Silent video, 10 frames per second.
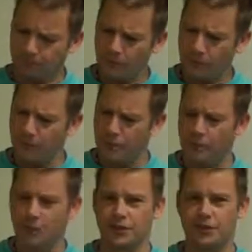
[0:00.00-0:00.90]
When you
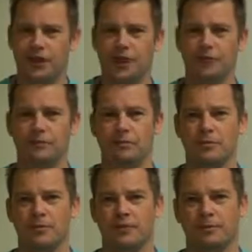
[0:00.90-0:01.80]
purchase a globe from a
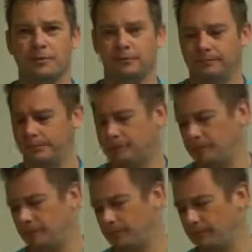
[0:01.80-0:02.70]
shop,
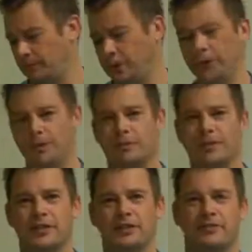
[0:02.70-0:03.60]
the Earth
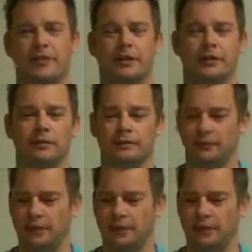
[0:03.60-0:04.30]
appears spherical.